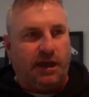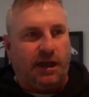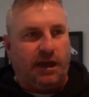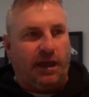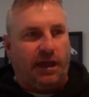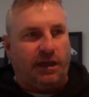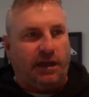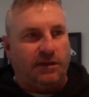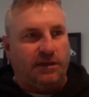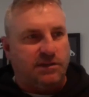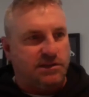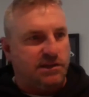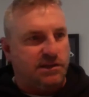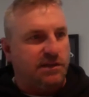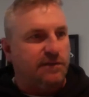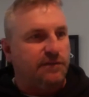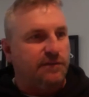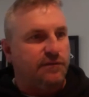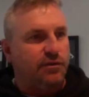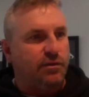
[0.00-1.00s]
instead
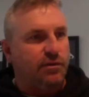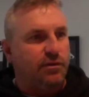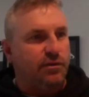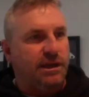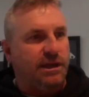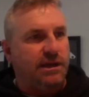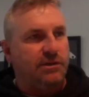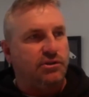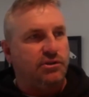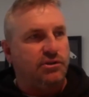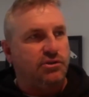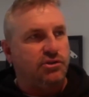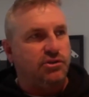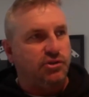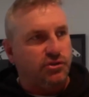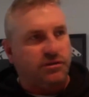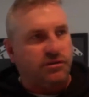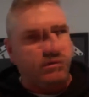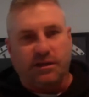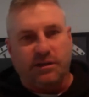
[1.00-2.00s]
of doing our
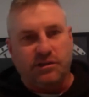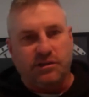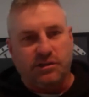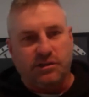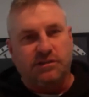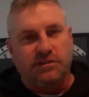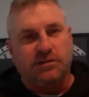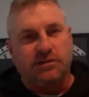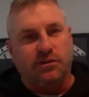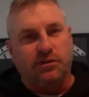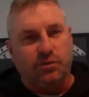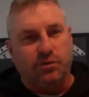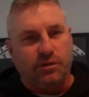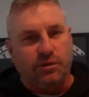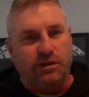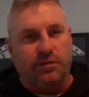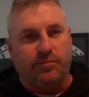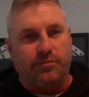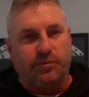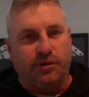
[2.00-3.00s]
due diligence and
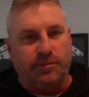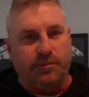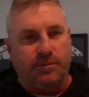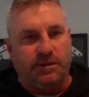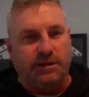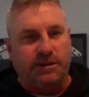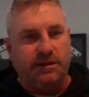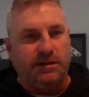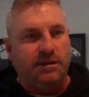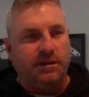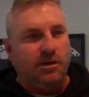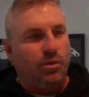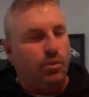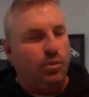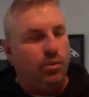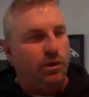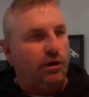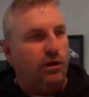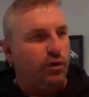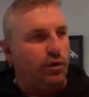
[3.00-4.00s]
doing it properly
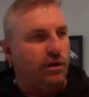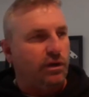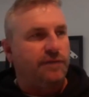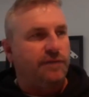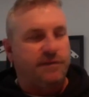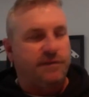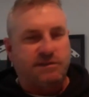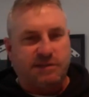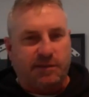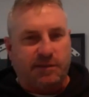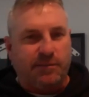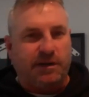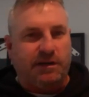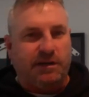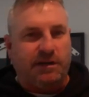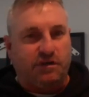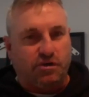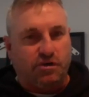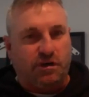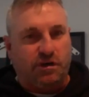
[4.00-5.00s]
we're looking for someone
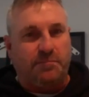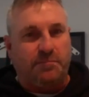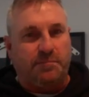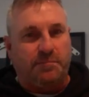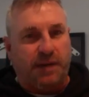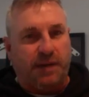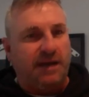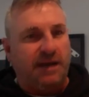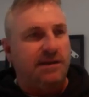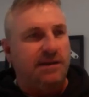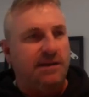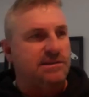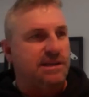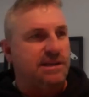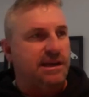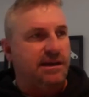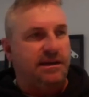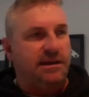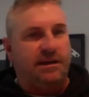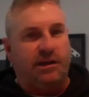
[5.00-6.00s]
to try and bail us
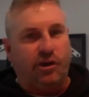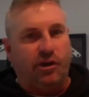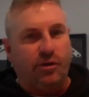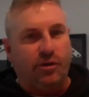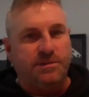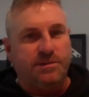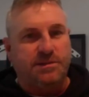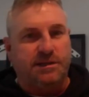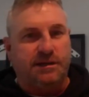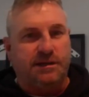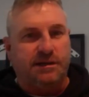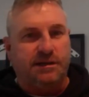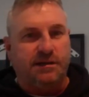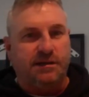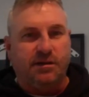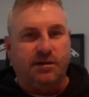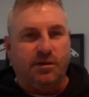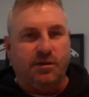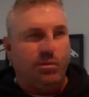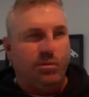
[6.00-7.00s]
out and help us out
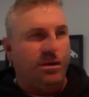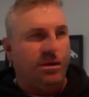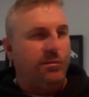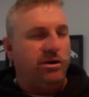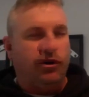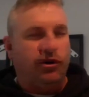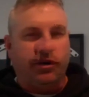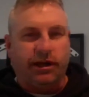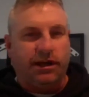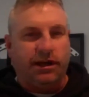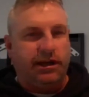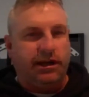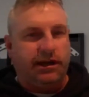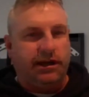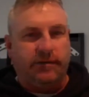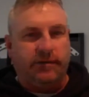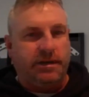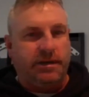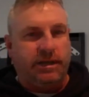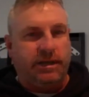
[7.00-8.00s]
when we're not getting
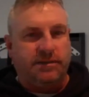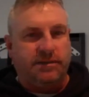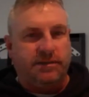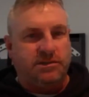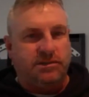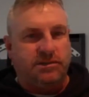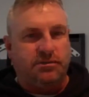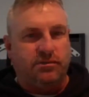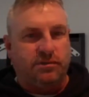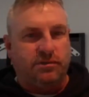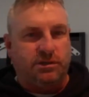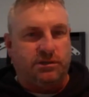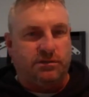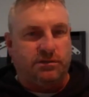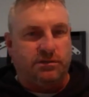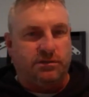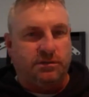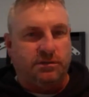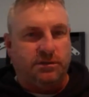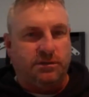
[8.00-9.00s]
our own house in order.
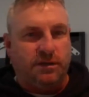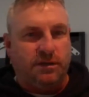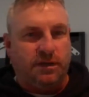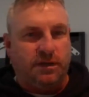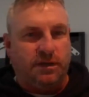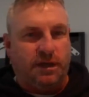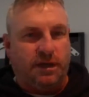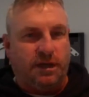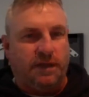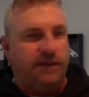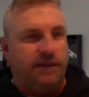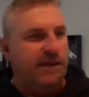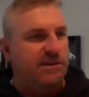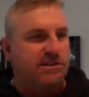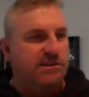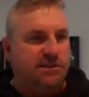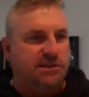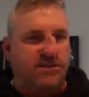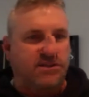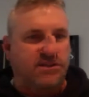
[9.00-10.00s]
And
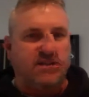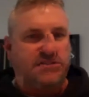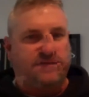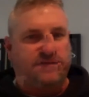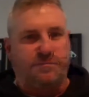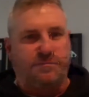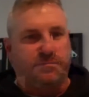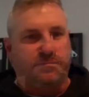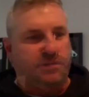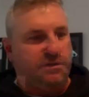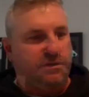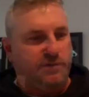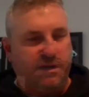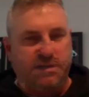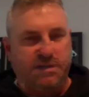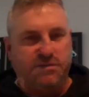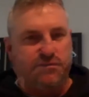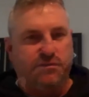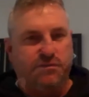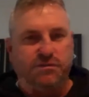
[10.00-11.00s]
that starts from the
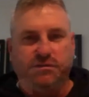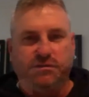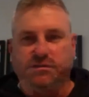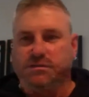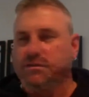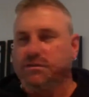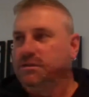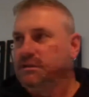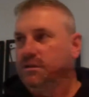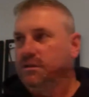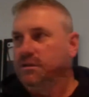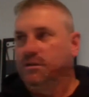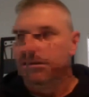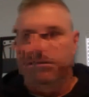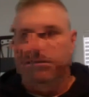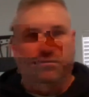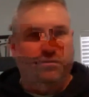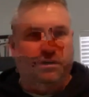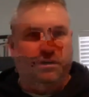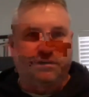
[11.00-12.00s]
grassroots
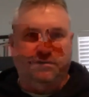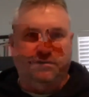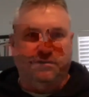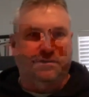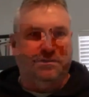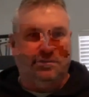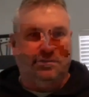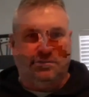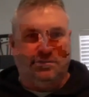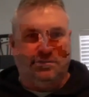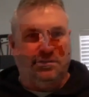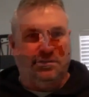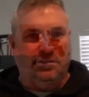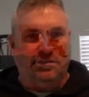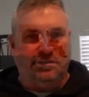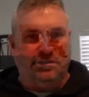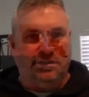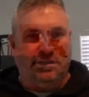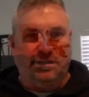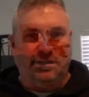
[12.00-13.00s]
right to the to the
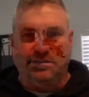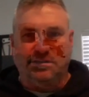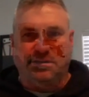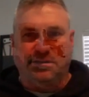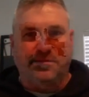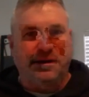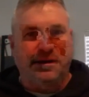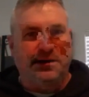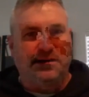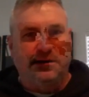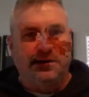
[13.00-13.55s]
seniors. I mean,